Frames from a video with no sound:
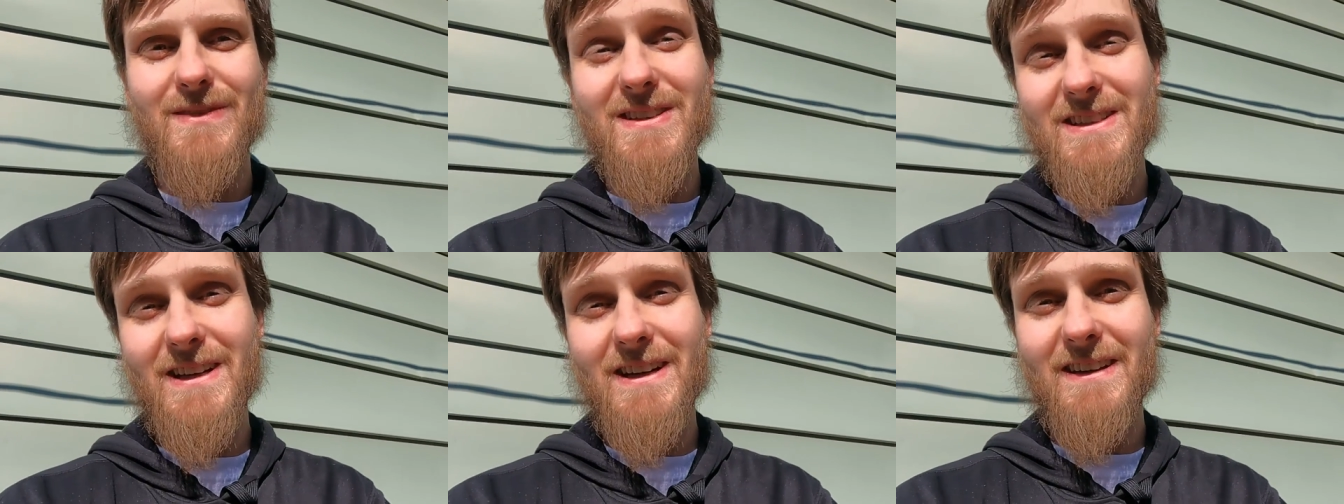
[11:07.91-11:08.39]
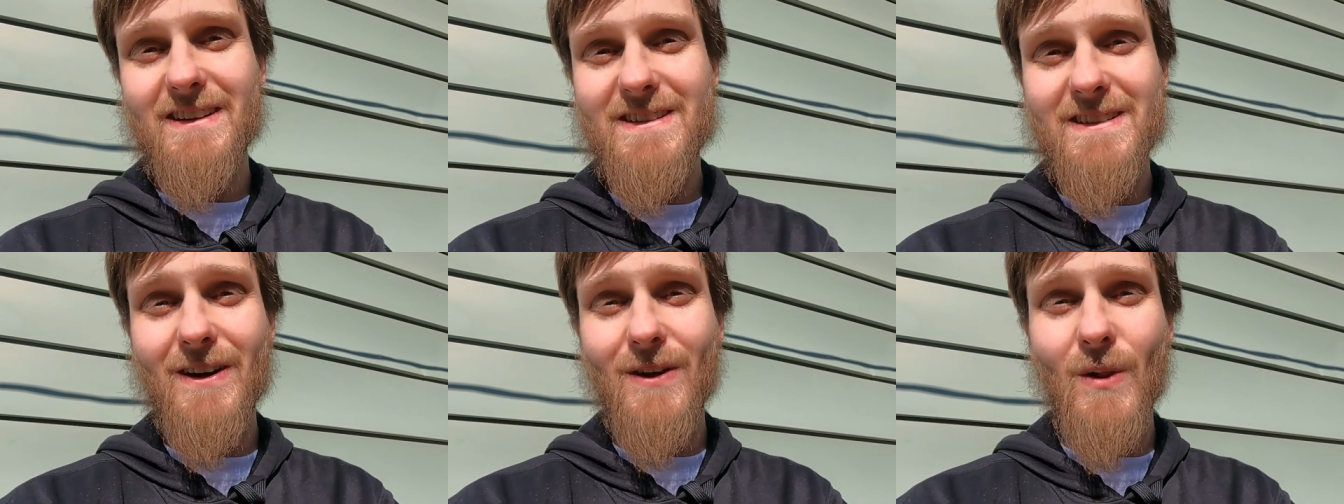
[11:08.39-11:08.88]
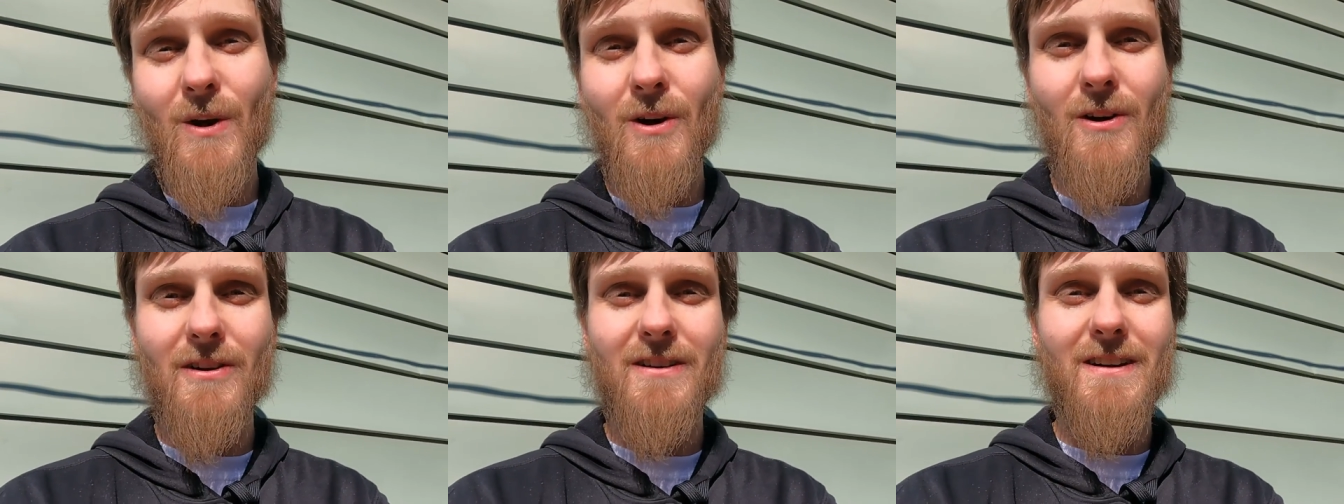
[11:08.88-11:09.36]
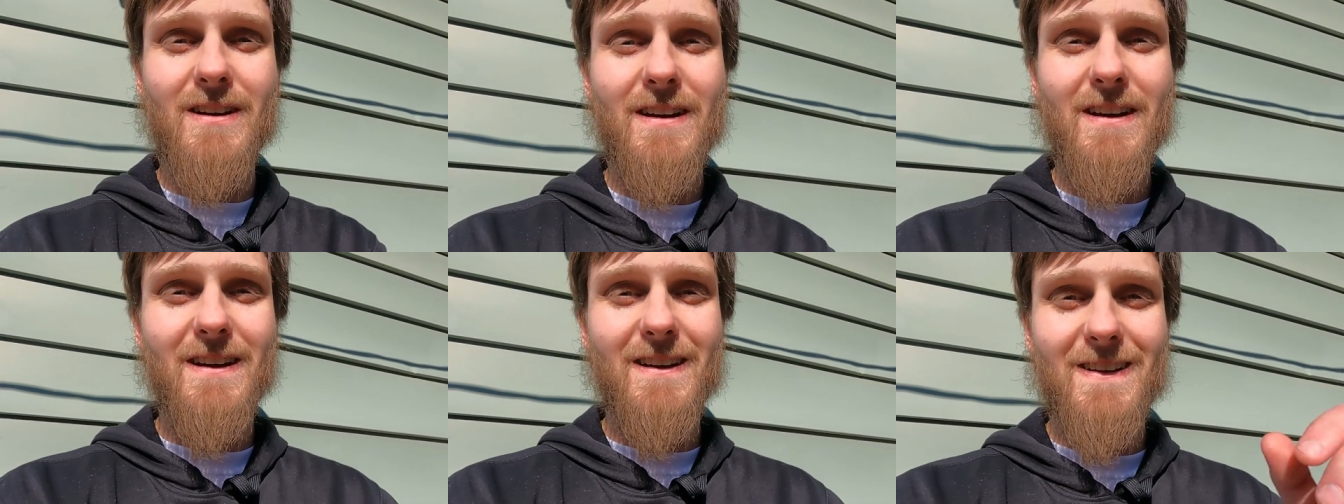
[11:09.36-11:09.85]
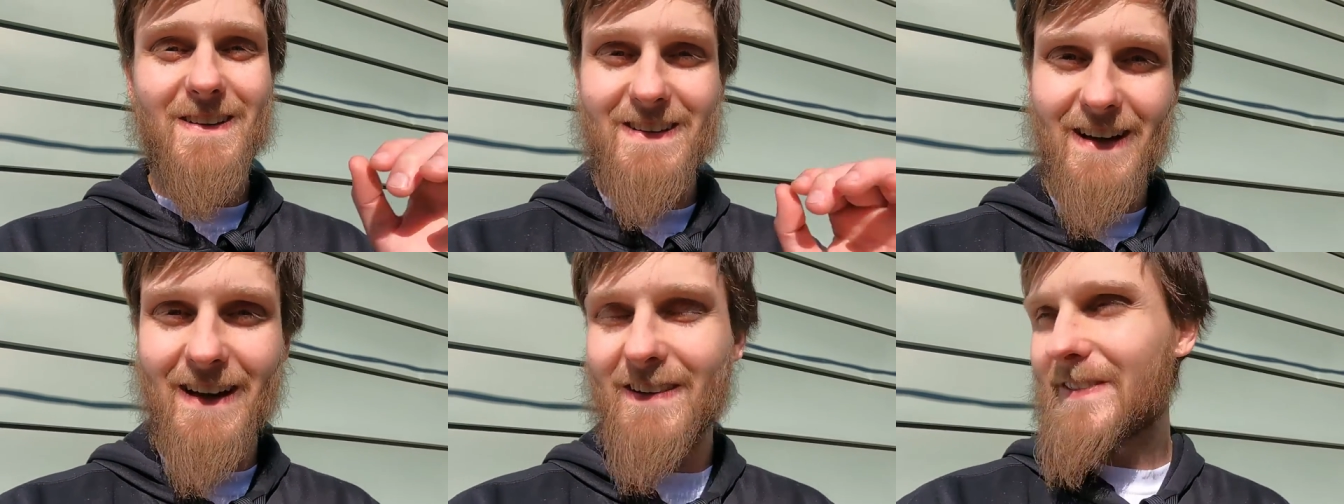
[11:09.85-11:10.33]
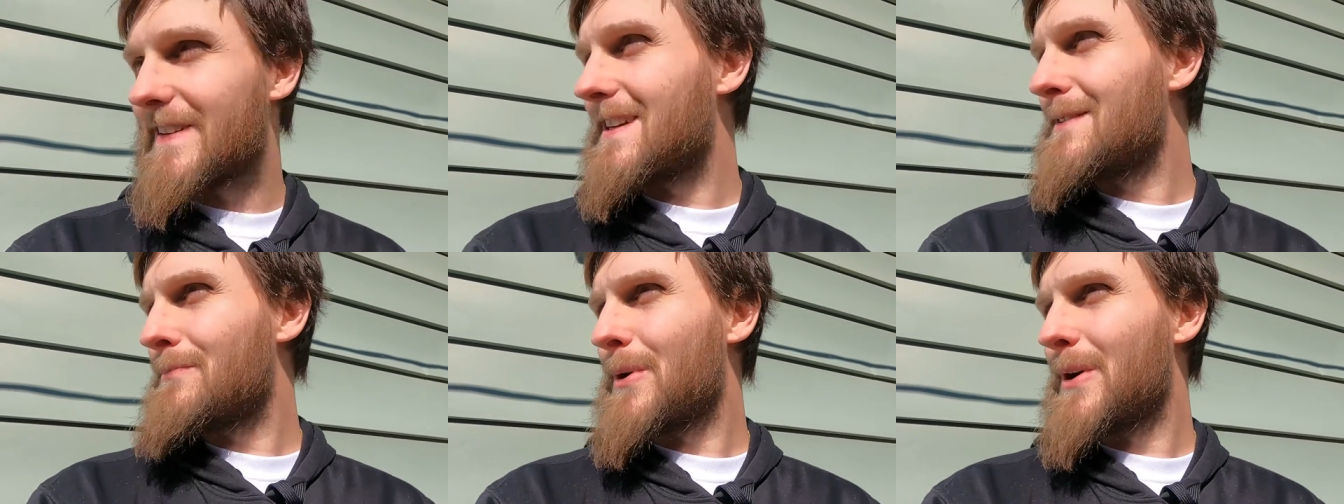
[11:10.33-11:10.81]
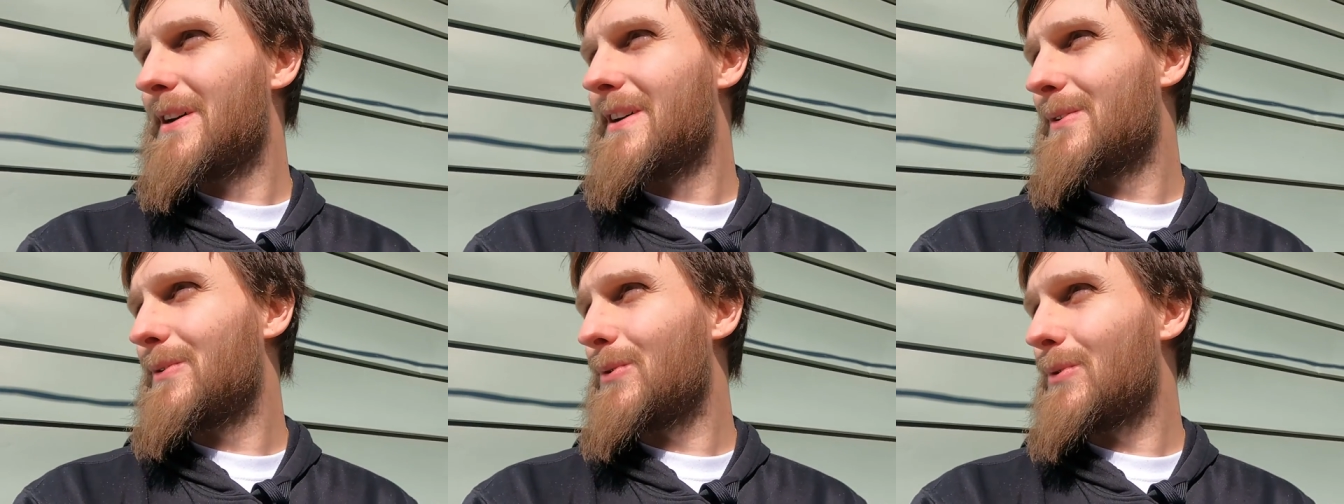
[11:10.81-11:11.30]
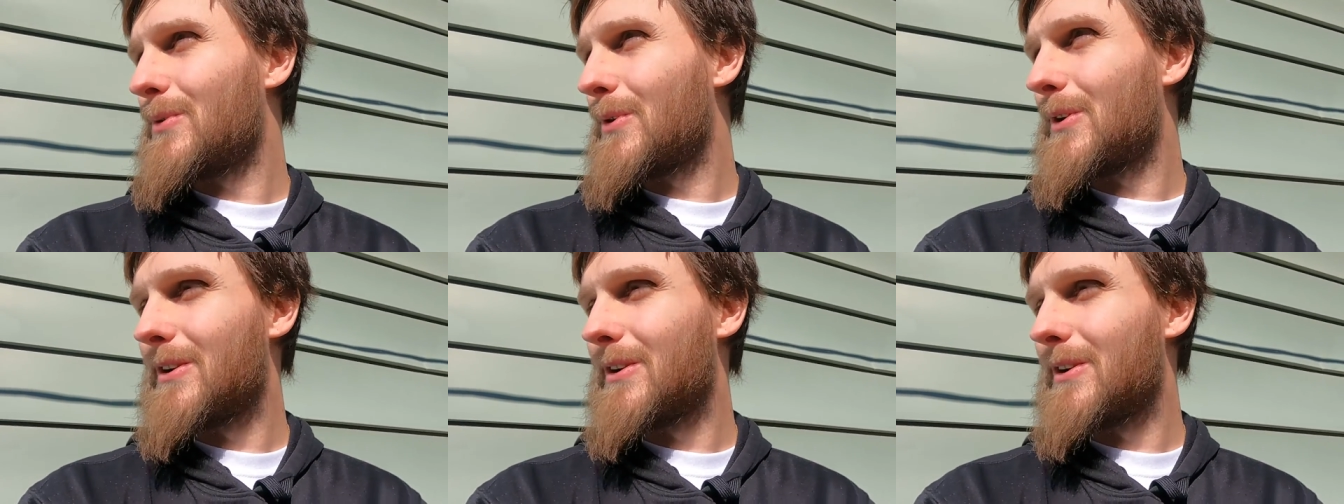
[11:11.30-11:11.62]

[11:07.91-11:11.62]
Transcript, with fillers: this got this got long, this got deep. Whew.